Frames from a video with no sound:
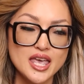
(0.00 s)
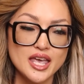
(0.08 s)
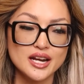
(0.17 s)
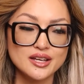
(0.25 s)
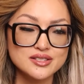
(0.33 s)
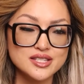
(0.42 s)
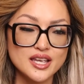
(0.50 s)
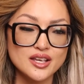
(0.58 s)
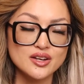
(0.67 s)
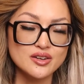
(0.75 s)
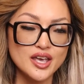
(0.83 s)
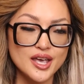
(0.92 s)
And I was
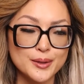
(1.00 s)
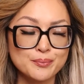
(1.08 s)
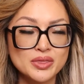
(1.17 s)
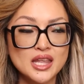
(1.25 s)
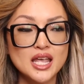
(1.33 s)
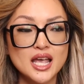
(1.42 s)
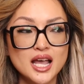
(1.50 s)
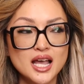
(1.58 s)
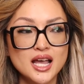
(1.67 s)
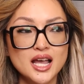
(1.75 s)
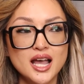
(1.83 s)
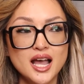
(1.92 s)
like, okay,
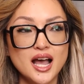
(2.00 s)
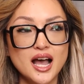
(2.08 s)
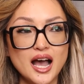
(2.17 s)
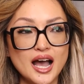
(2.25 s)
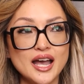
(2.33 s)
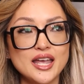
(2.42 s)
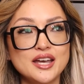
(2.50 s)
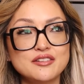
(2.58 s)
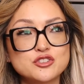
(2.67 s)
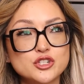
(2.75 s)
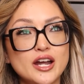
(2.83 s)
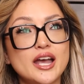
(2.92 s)
I
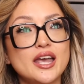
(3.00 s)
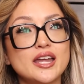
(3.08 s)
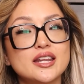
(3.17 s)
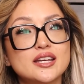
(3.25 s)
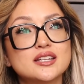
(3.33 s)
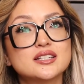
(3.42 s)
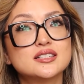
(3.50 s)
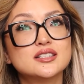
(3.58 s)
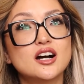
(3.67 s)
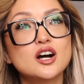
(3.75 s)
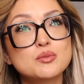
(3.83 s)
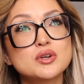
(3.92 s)
have tried
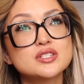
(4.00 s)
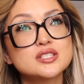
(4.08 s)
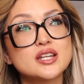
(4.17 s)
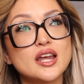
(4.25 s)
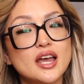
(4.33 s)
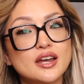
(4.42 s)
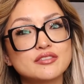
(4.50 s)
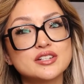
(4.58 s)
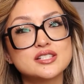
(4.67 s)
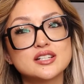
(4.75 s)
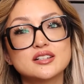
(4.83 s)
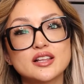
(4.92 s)
almost every
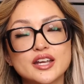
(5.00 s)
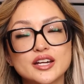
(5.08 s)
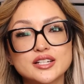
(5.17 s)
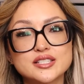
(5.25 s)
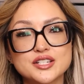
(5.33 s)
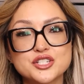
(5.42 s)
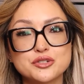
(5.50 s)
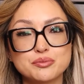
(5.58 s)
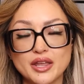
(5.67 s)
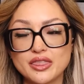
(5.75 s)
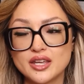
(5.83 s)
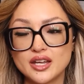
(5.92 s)
single hair extension
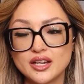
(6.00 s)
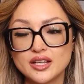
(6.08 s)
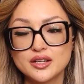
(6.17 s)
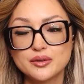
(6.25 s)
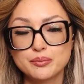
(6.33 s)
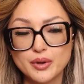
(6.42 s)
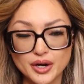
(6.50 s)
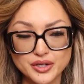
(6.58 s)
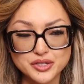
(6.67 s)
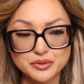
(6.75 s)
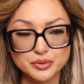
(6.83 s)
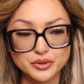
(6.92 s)
method
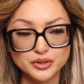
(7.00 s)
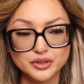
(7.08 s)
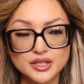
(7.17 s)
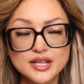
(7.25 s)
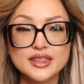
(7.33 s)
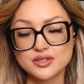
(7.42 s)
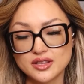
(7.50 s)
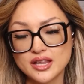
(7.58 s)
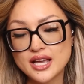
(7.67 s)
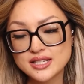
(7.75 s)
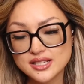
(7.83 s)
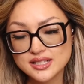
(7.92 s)
possible. So the
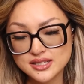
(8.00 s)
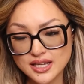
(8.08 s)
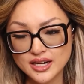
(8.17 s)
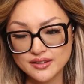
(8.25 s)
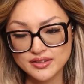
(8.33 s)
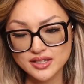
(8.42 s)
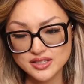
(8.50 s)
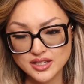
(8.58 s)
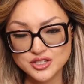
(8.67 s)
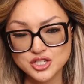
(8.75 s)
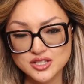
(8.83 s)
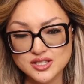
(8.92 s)
last set of
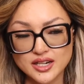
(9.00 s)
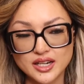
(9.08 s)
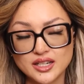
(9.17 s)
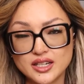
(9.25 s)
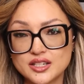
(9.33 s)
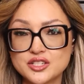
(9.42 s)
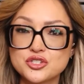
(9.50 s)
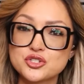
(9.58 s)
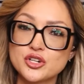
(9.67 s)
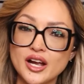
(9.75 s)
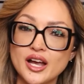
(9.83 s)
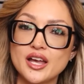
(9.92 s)
extensions that I needed to
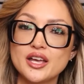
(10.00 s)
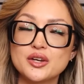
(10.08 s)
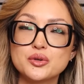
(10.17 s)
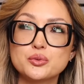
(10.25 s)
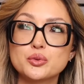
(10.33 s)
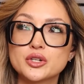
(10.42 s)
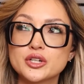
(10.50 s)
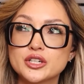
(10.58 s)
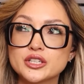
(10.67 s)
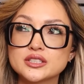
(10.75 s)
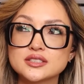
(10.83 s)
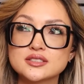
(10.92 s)
try were